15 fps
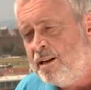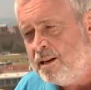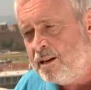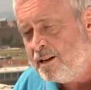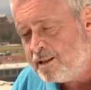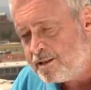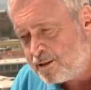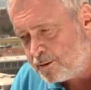
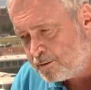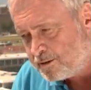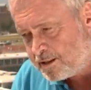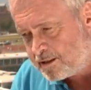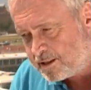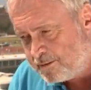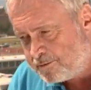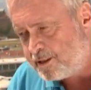Uh, so
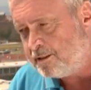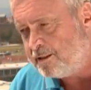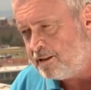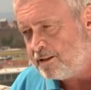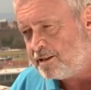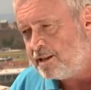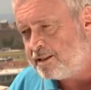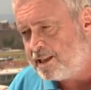this gives
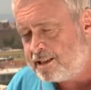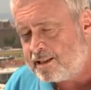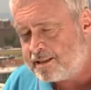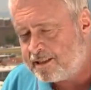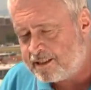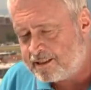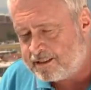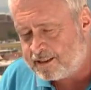us a
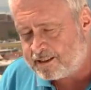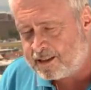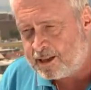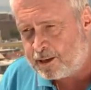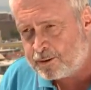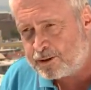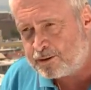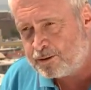data set that
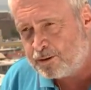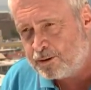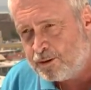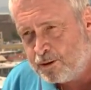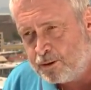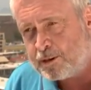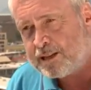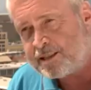allows to
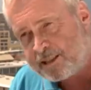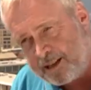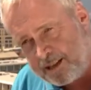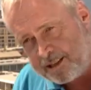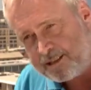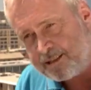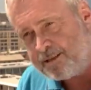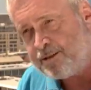look at
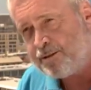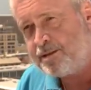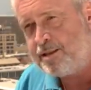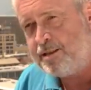trends, to